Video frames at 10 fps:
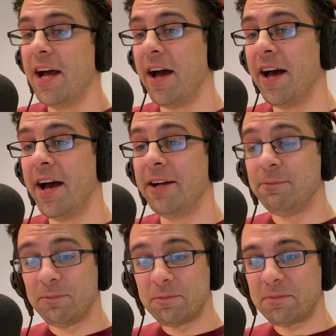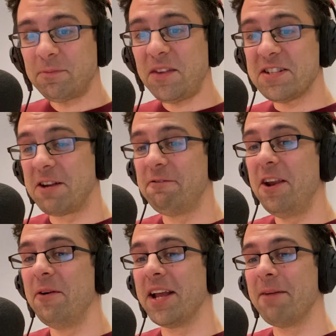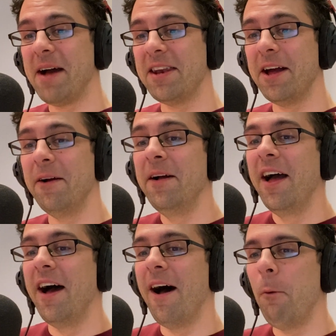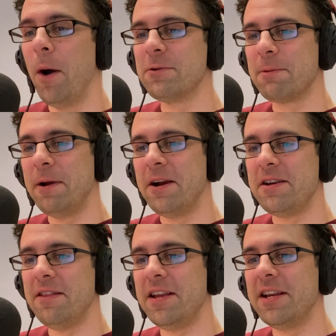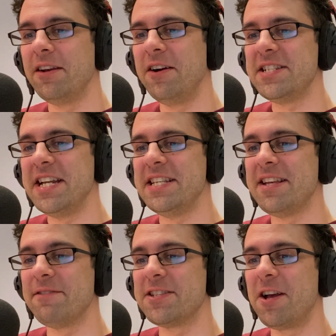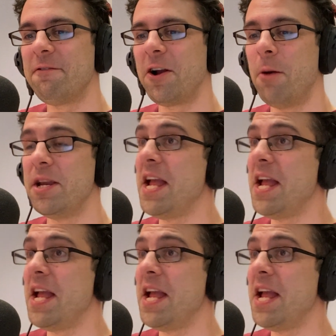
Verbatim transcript: So following Commando, Wells appeared in the 1987 sci-fi comedy